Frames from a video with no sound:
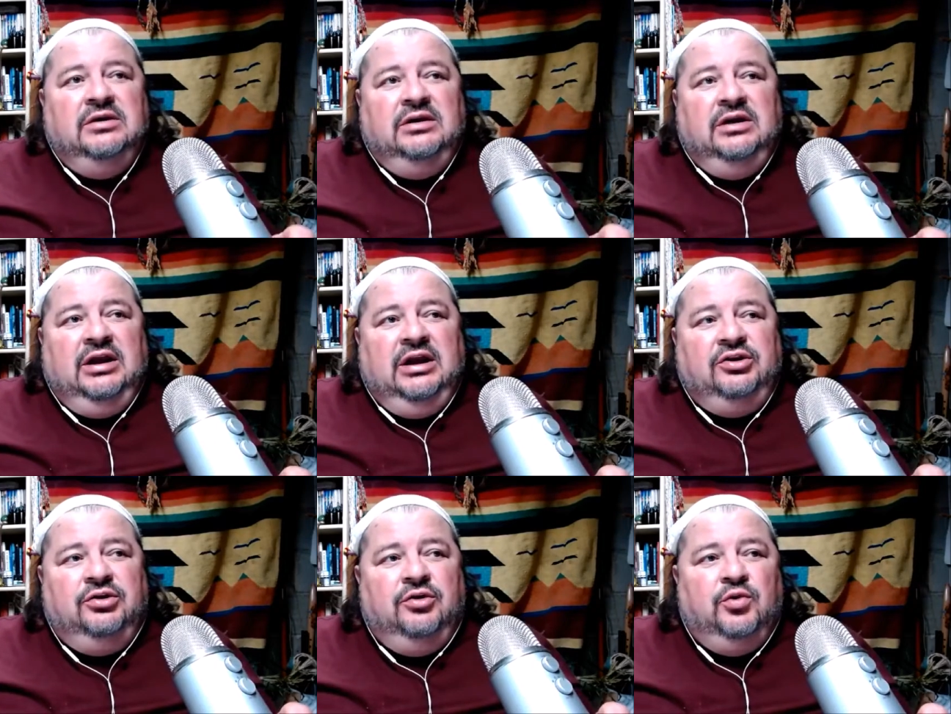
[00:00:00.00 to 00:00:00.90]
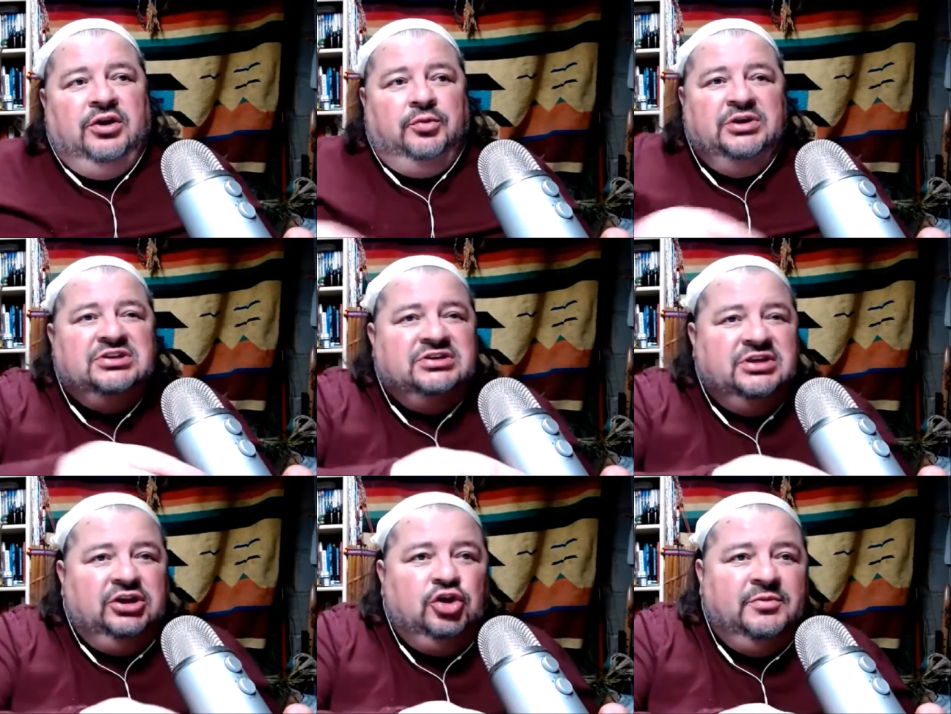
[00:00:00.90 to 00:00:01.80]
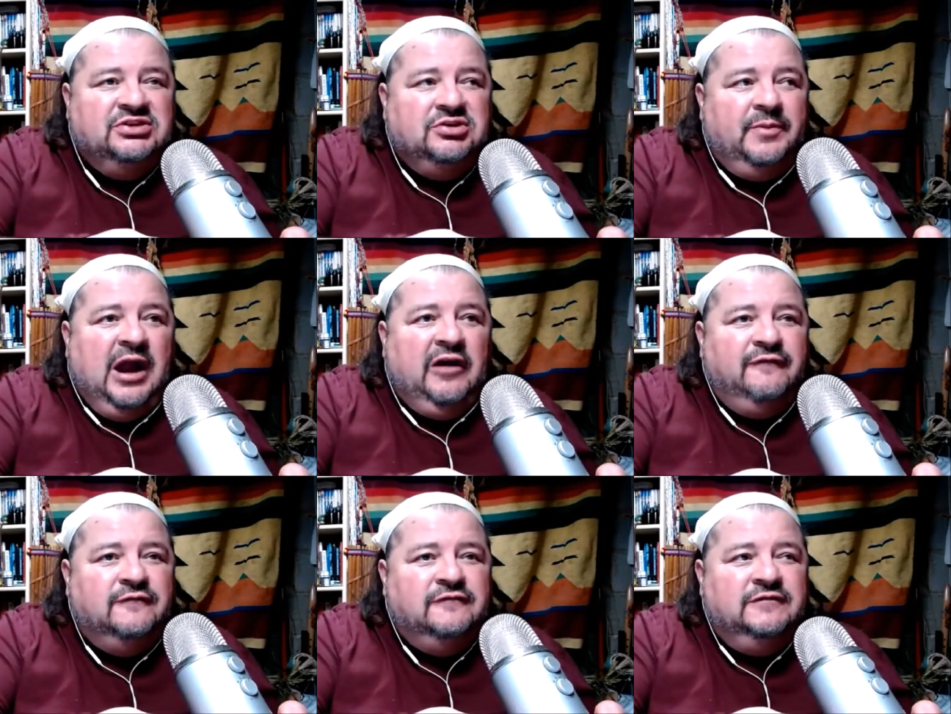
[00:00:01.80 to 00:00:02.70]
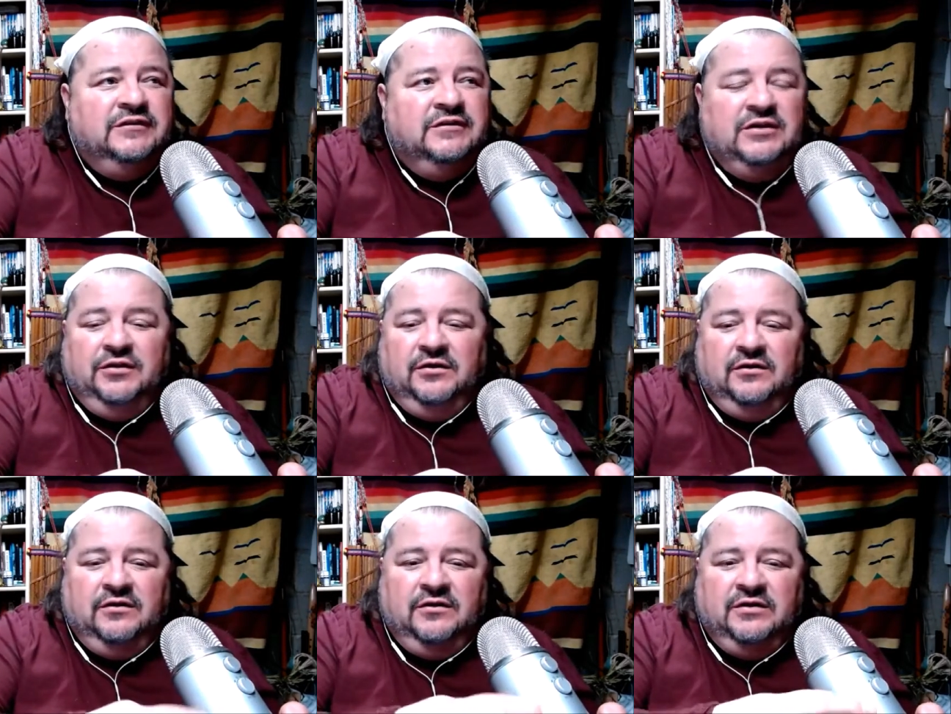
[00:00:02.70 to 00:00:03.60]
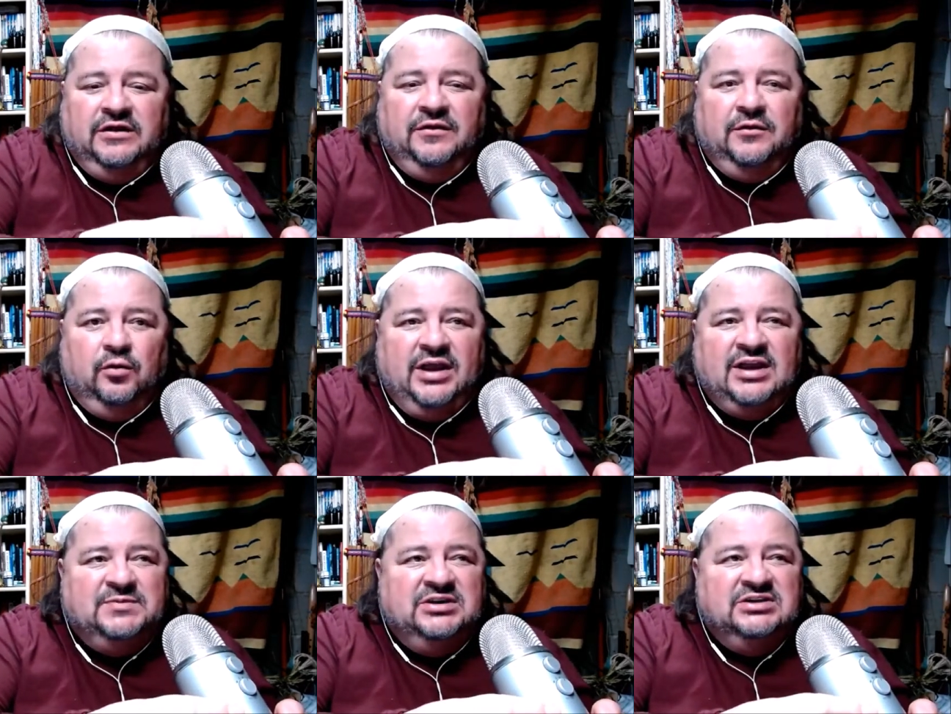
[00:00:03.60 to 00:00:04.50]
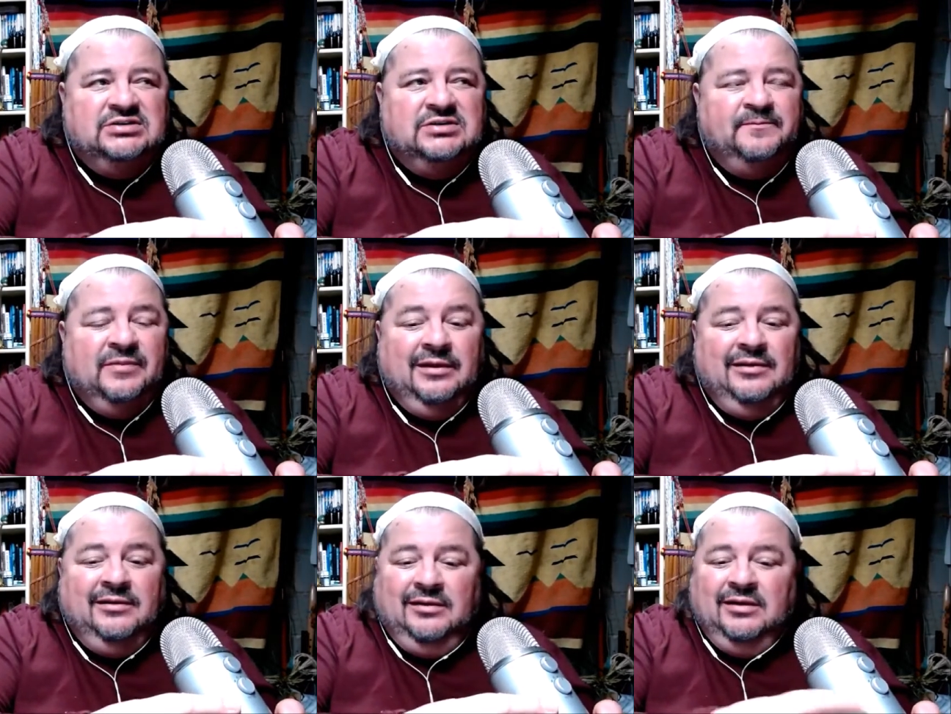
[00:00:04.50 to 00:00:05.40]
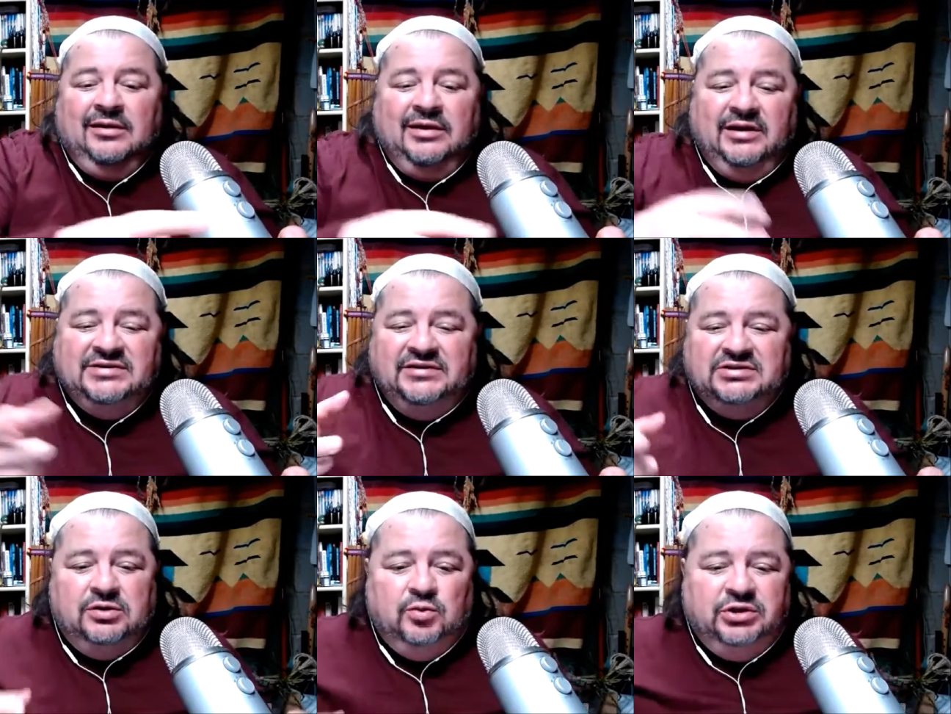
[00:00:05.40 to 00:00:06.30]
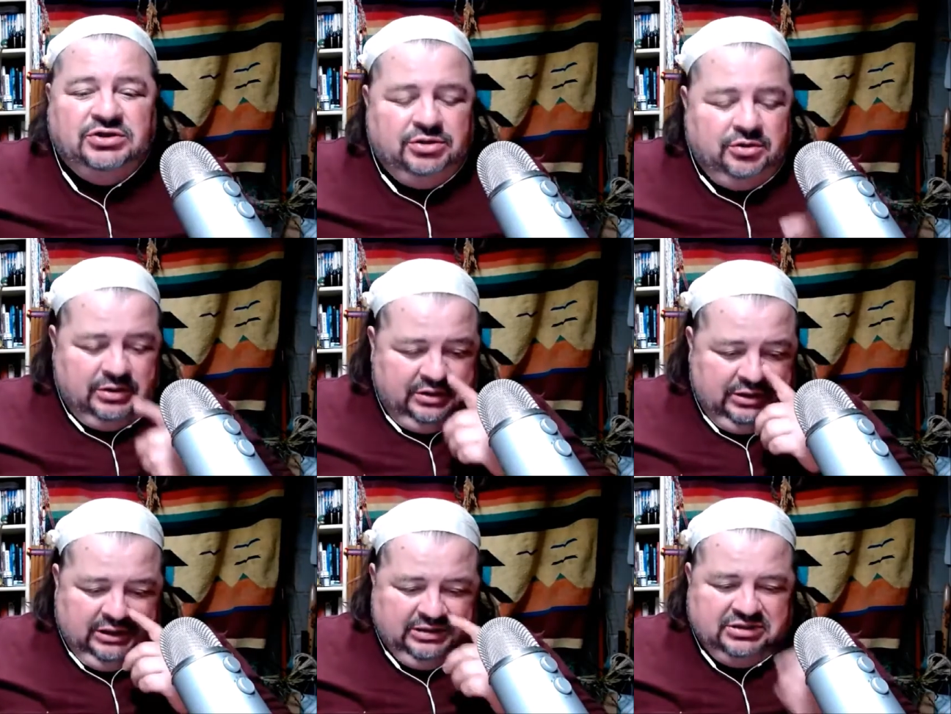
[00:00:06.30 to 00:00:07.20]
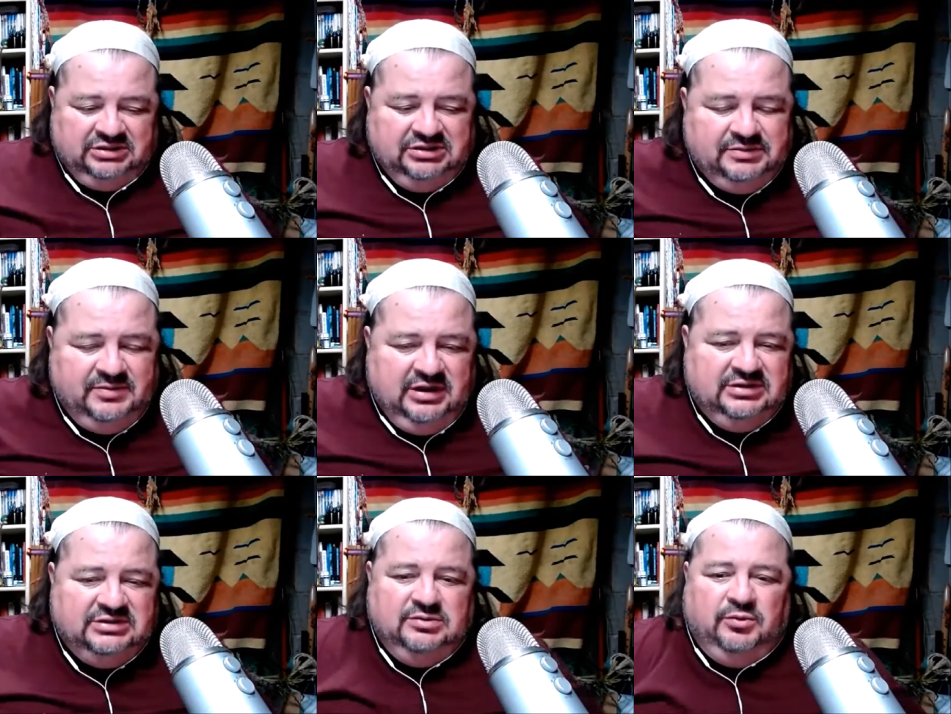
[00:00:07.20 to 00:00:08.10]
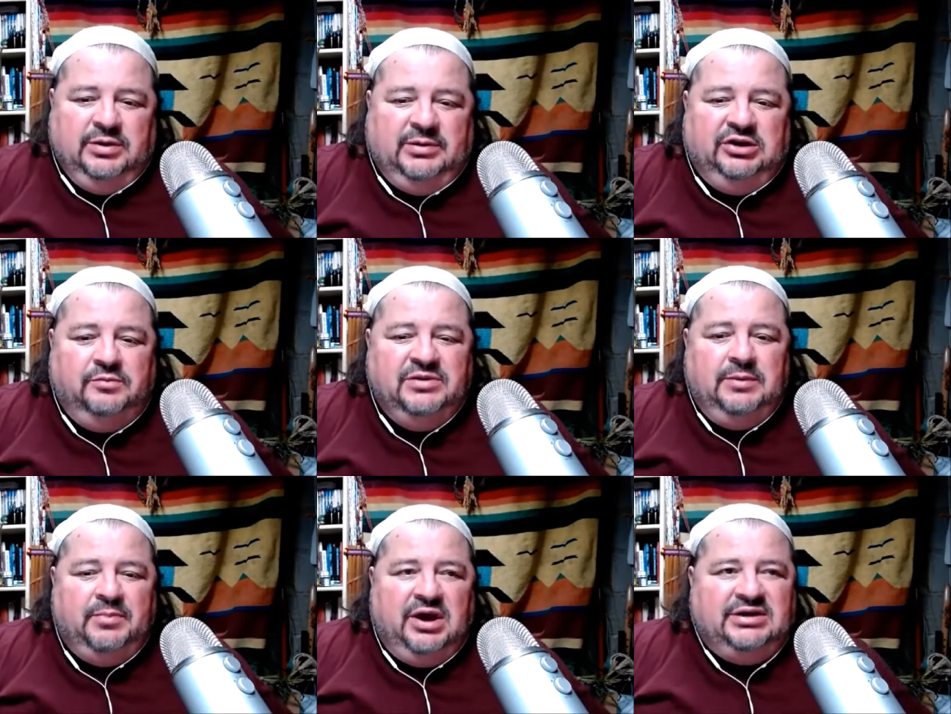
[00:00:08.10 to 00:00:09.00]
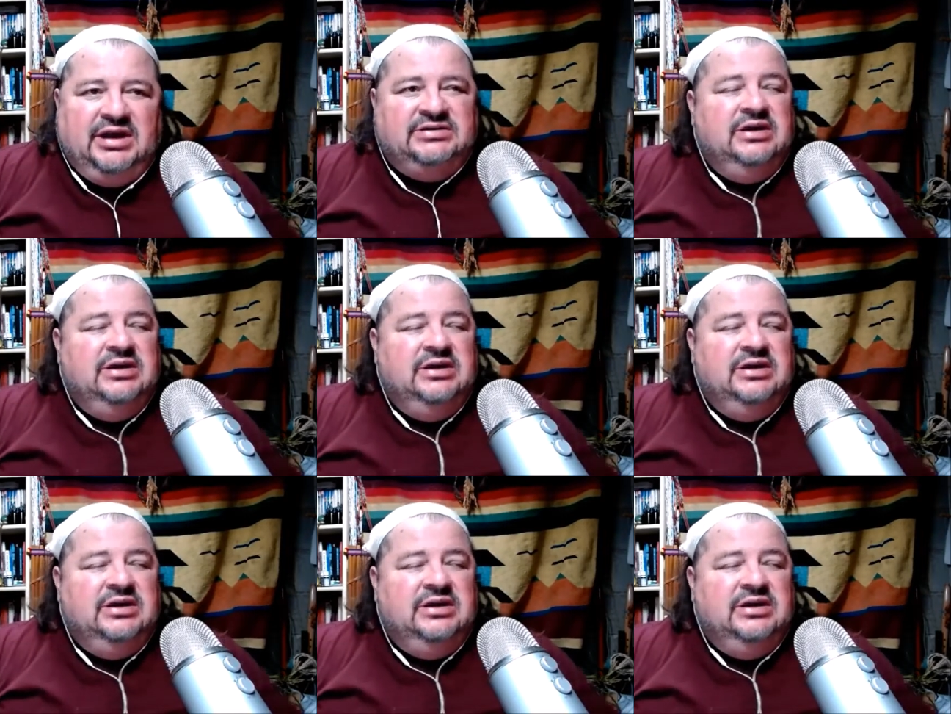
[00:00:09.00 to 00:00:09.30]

one of the reasons that humans are powerful in their way is because, and I said this in one show, and I think I talked about this in one of my little mini podcasts,